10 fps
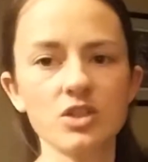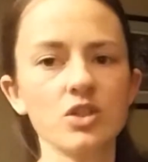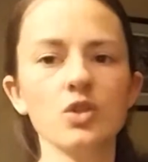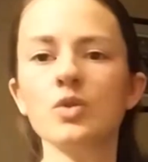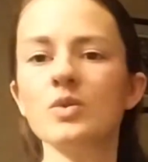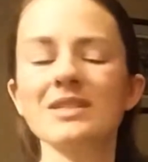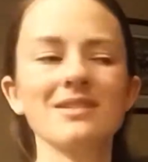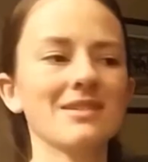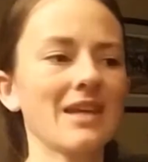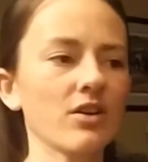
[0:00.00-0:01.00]
to
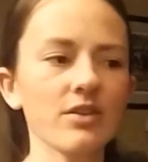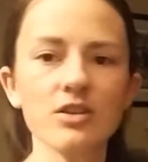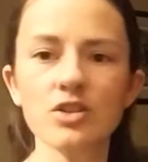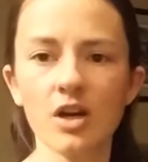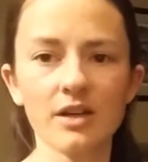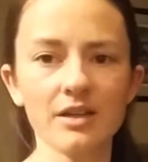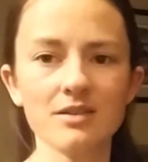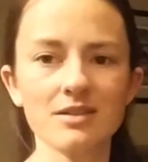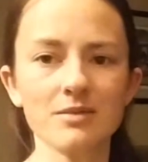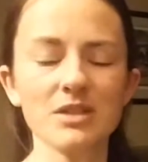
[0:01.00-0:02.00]
scare the dog into
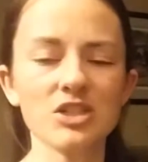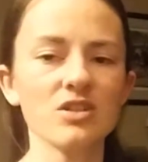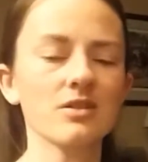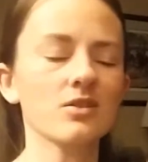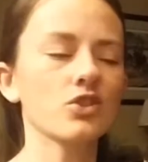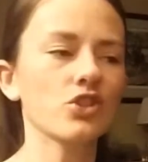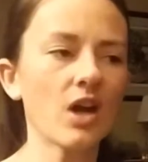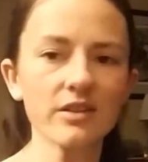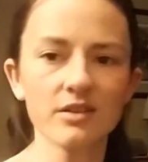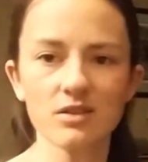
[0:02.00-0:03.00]
submission, to
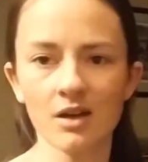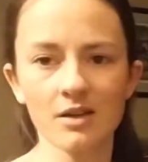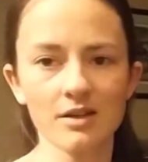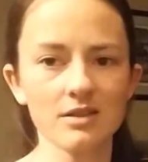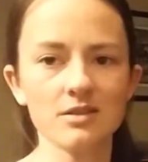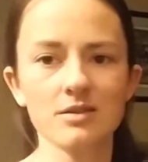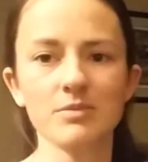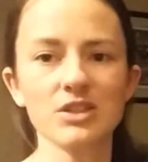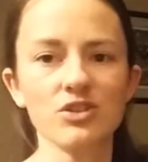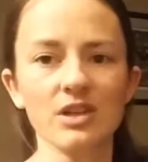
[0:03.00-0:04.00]
shock the dog into
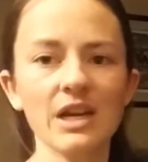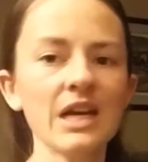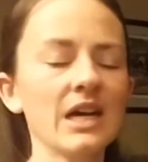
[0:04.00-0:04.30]
submission.